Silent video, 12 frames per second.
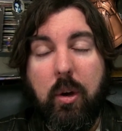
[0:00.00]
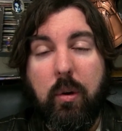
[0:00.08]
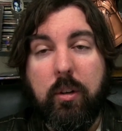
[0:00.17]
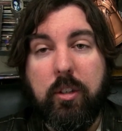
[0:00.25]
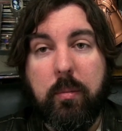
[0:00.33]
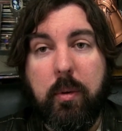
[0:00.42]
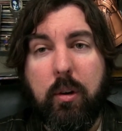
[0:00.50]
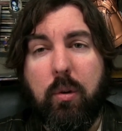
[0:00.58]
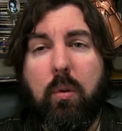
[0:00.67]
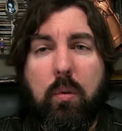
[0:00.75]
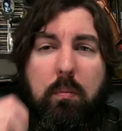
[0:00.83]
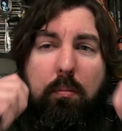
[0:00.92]
Which, I mean,
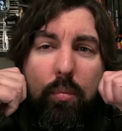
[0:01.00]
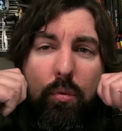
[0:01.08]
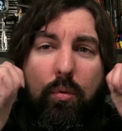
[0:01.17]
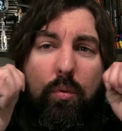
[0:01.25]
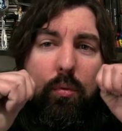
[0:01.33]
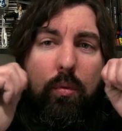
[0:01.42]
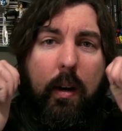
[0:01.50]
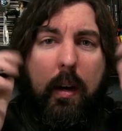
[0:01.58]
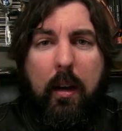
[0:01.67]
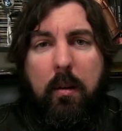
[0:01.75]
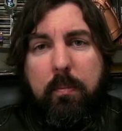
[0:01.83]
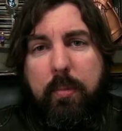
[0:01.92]
oh, boo-hoo, I
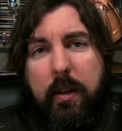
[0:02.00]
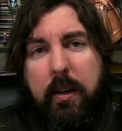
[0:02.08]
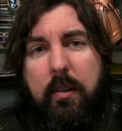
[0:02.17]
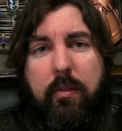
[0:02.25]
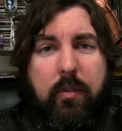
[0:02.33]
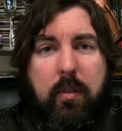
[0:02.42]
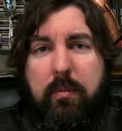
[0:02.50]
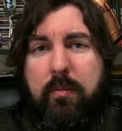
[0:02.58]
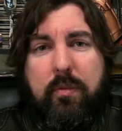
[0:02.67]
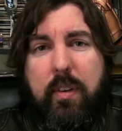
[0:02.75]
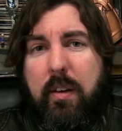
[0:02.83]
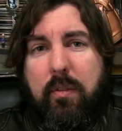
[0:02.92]
gotta pick from
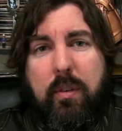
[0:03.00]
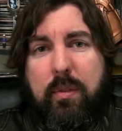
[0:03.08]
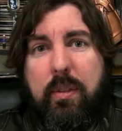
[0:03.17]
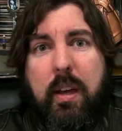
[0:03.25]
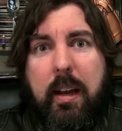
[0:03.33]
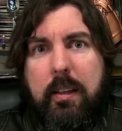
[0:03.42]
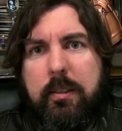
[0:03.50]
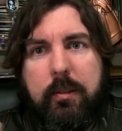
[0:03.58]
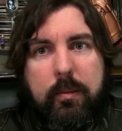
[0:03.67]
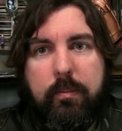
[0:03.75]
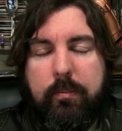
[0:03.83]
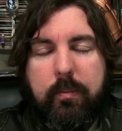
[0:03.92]
favorite things.